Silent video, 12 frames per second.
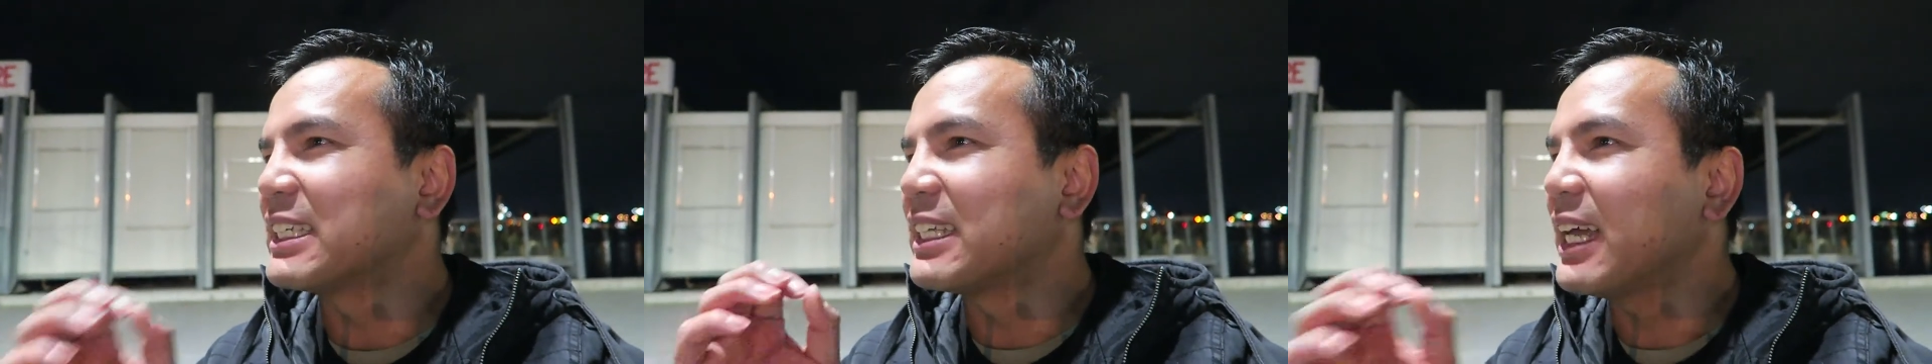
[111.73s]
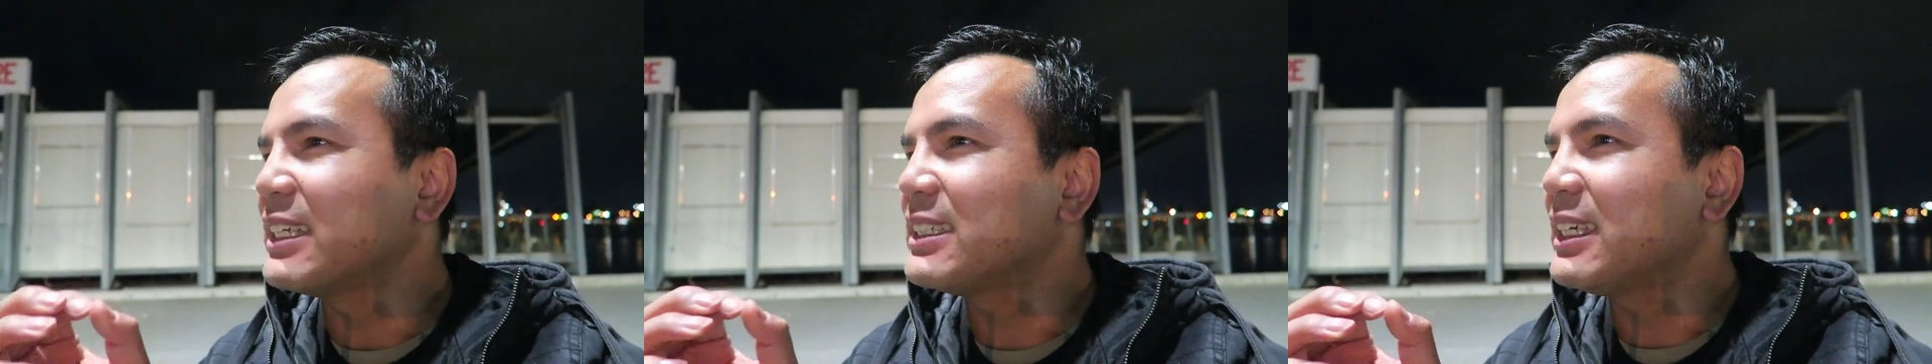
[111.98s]

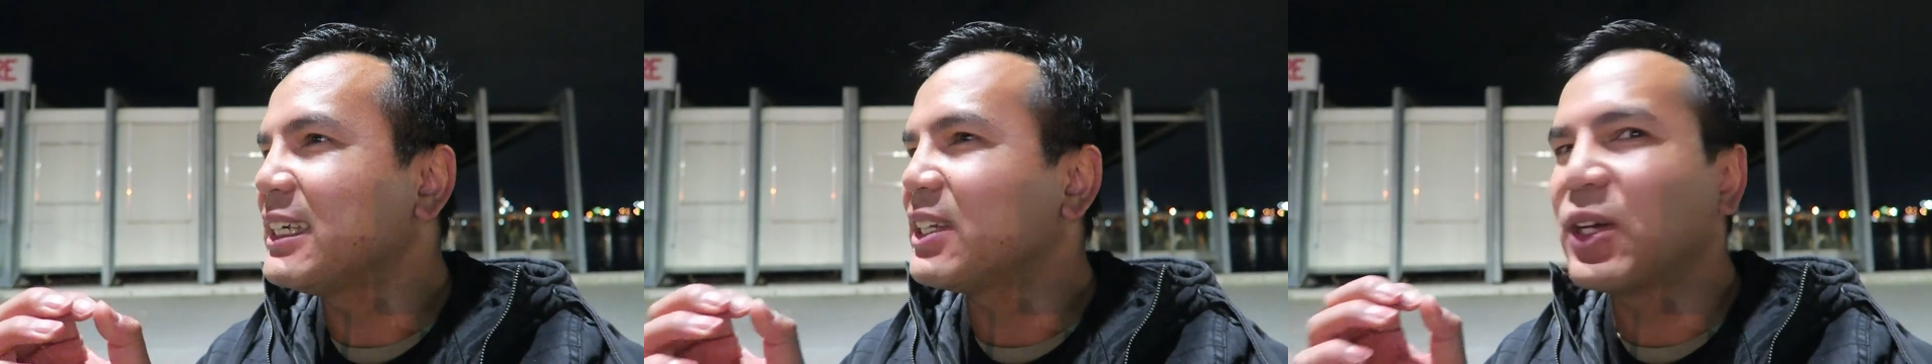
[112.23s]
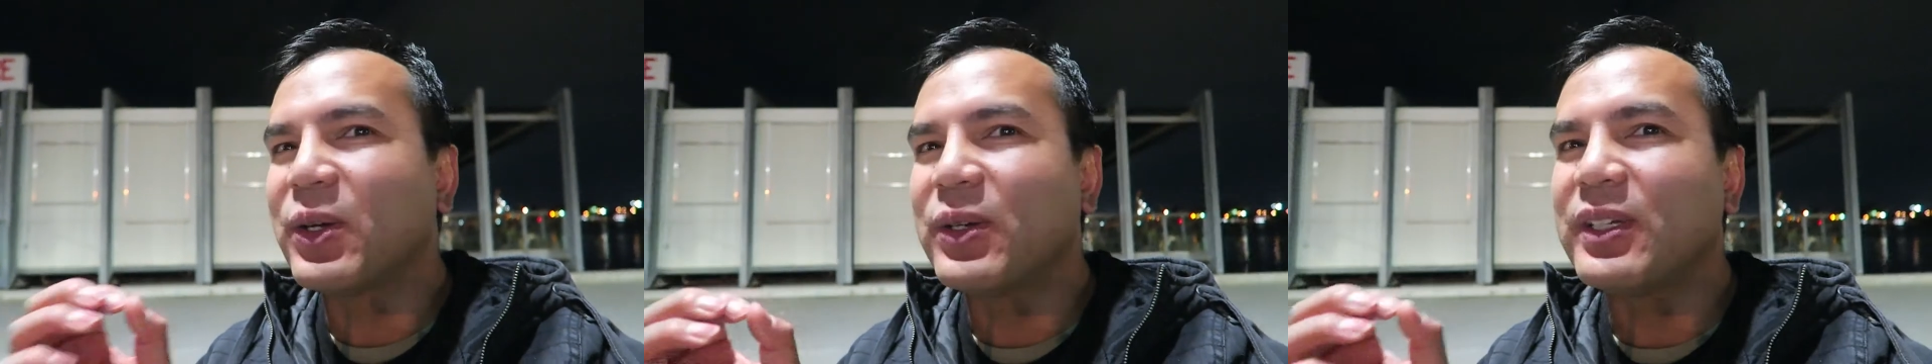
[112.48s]
Stasi
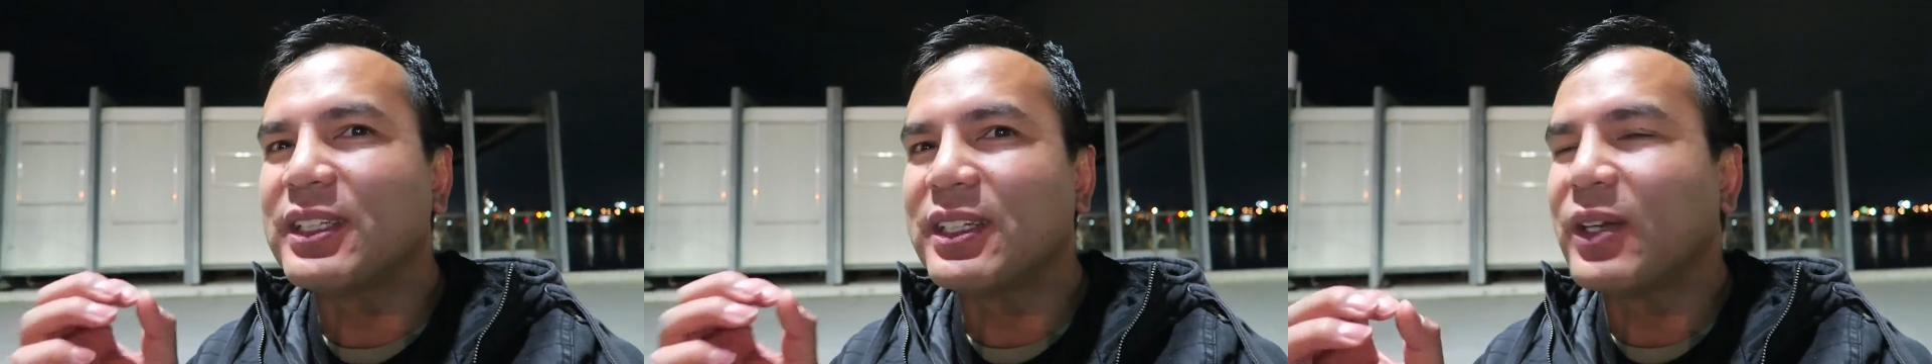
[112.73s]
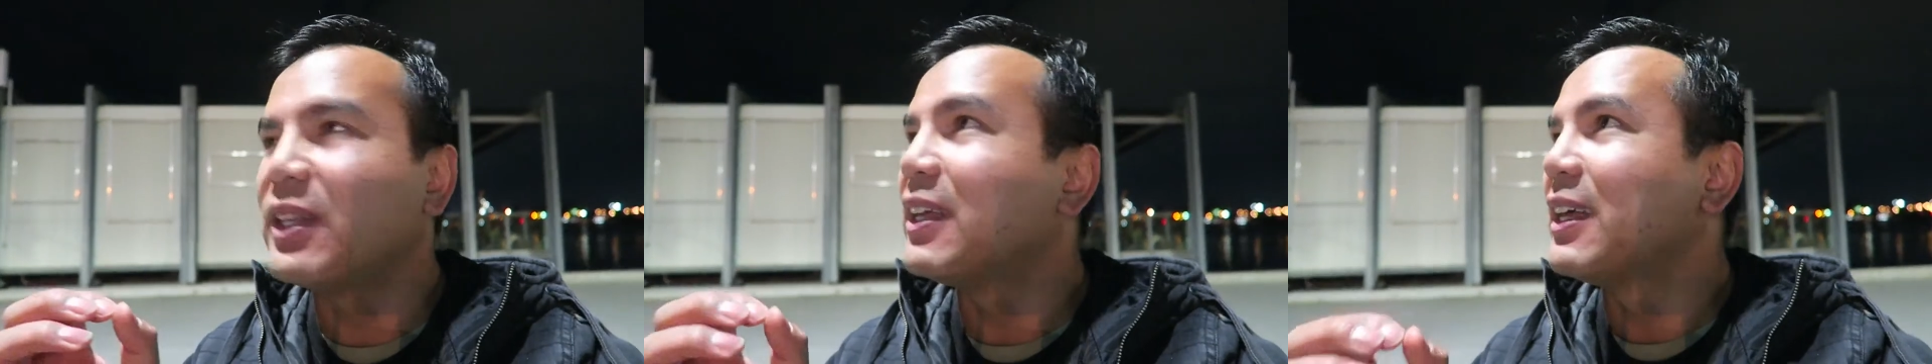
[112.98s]
and Co?
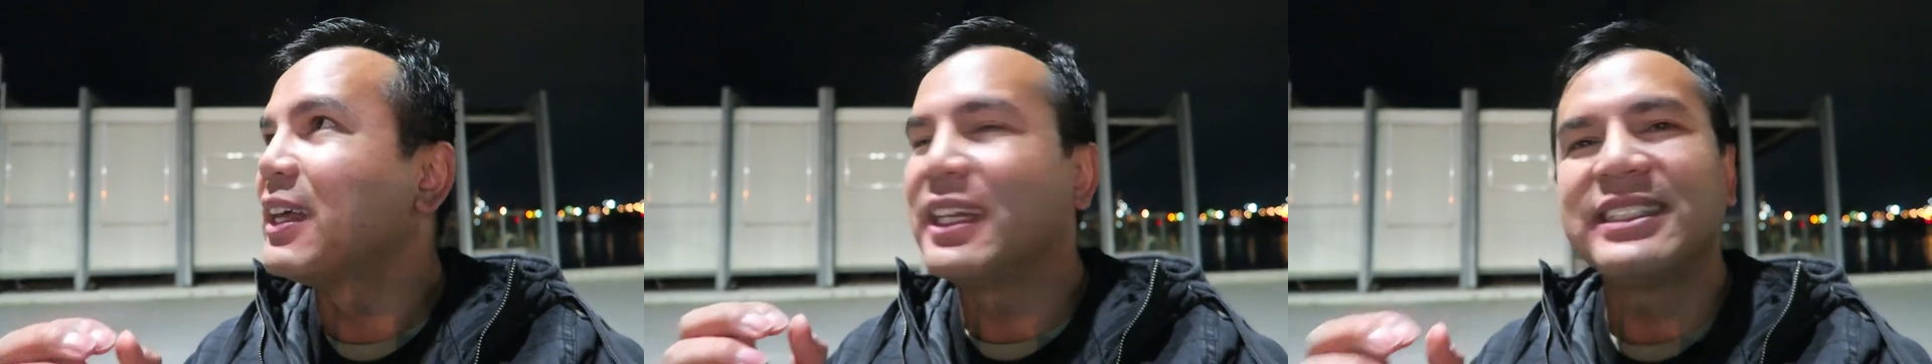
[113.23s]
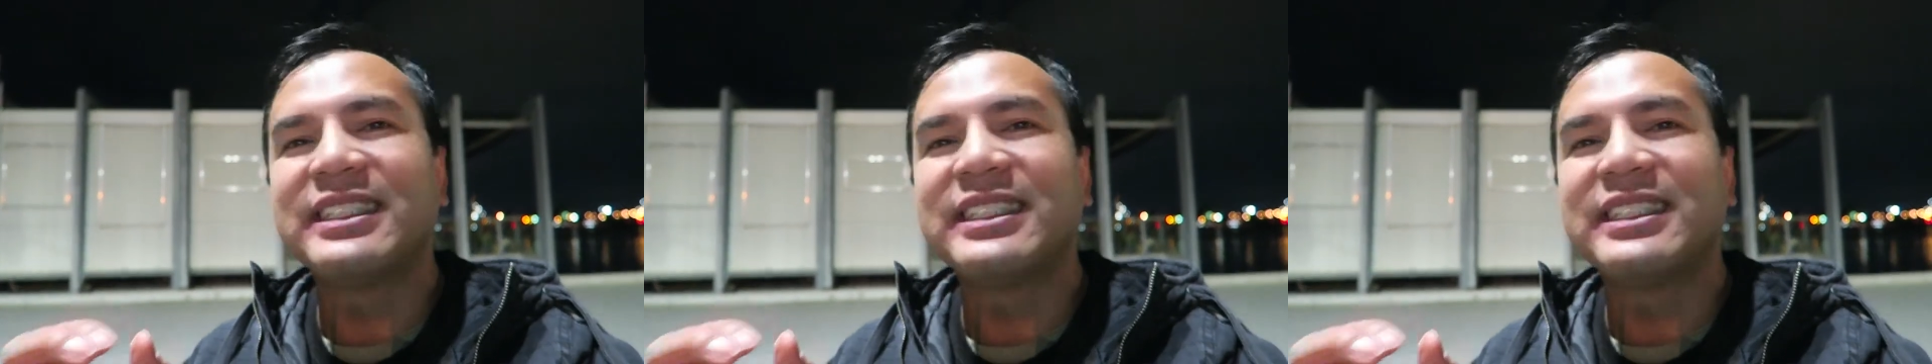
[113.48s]
Look, Stasi.